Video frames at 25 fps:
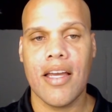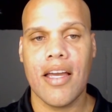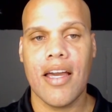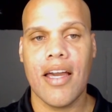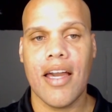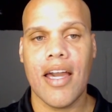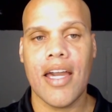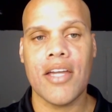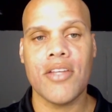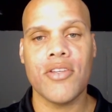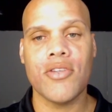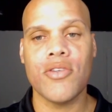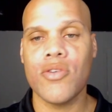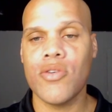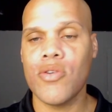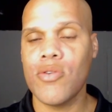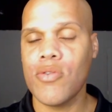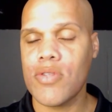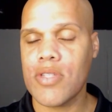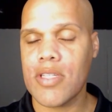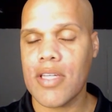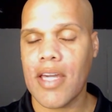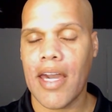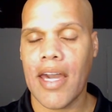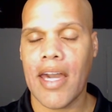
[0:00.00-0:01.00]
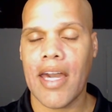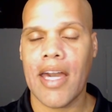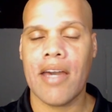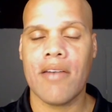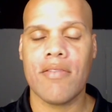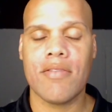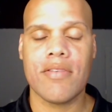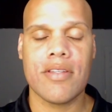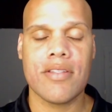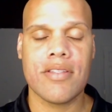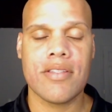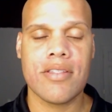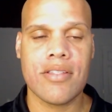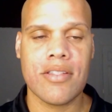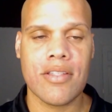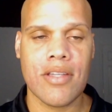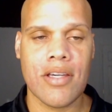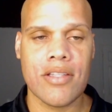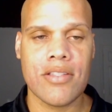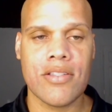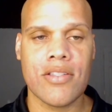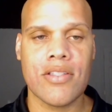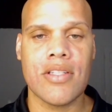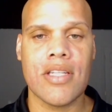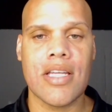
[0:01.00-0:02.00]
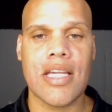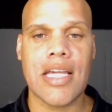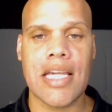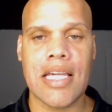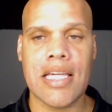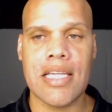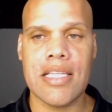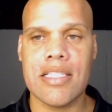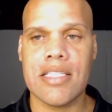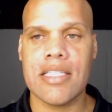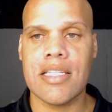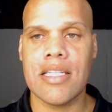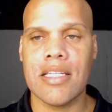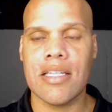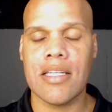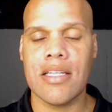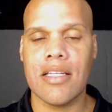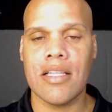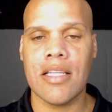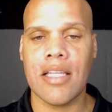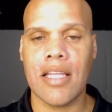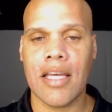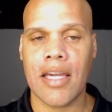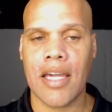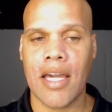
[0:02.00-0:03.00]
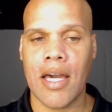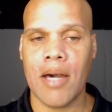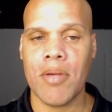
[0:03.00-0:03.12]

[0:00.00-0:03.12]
and you usually have such an easy layup.